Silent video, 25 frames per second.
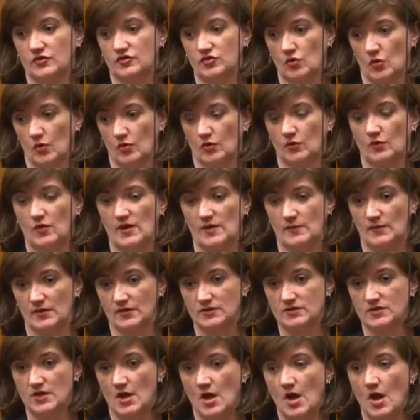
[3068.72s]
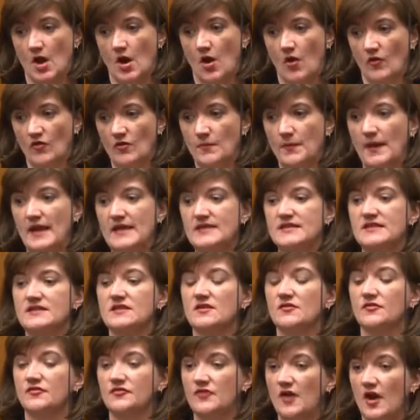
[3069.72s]
withdrawal agreement on the basis
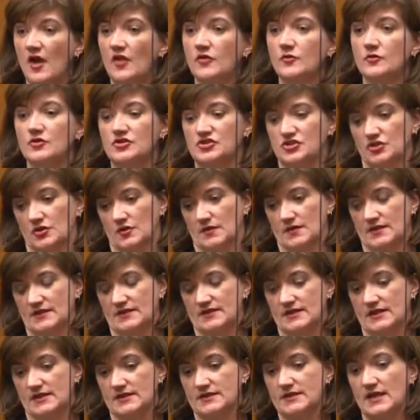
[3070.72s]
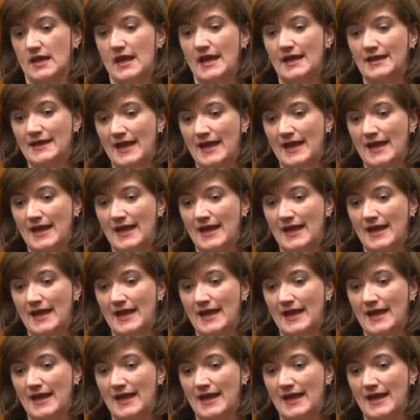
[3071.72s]
that further assurances